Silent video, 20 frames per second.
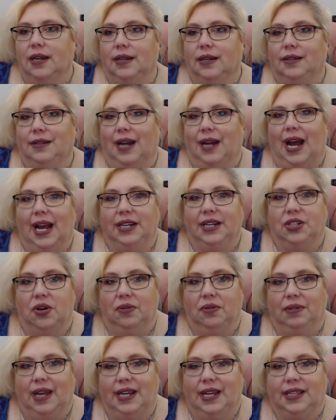I don't
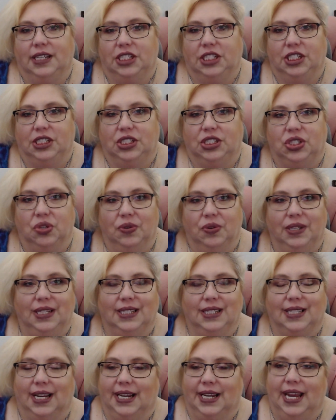like that she's doing this,
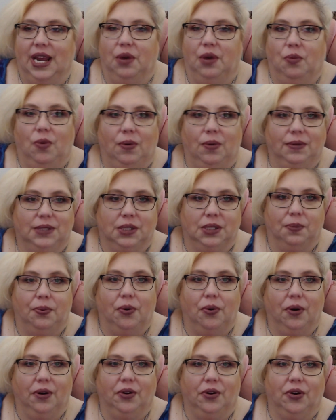I can't w
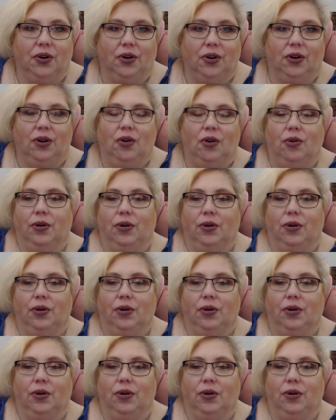support her or